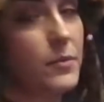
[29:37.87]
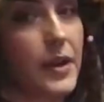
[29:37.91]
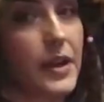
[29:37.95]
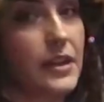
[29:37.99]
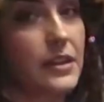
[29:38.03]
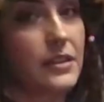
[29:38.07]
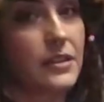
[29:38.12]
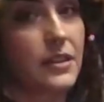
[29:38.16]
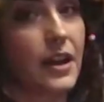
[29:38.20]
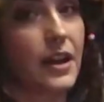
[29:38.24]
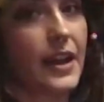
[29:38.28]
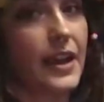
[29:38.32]
my
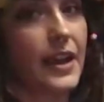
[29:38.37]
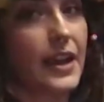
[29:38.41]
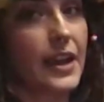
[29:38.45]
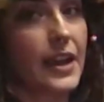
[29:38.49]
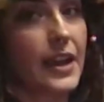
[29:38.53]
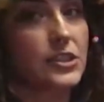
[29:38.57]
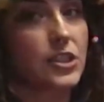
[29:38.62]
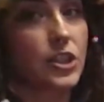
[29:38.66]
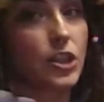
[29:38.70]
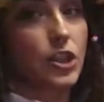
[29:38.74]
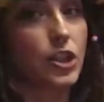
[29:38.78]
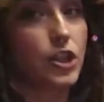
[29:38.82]

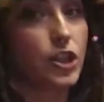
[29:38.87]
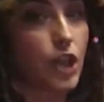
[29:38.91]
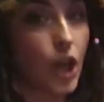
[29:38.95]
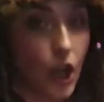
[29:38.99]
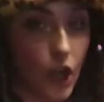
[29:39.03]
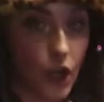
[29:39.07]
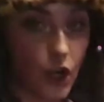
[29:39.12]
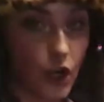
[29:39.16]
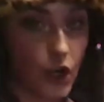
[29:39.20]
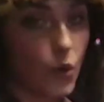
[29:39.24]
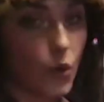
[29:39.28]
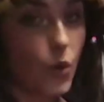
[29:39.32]
client
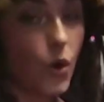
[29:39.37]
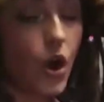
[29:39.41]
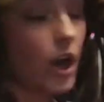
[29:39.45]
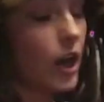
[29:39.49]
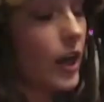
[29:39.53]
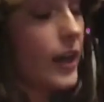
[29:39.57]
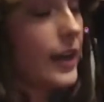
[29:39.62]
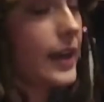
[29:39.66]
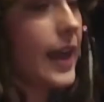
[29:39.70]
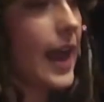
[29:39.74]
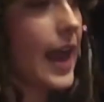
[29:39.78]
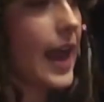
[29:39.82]
low
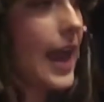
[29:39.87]
on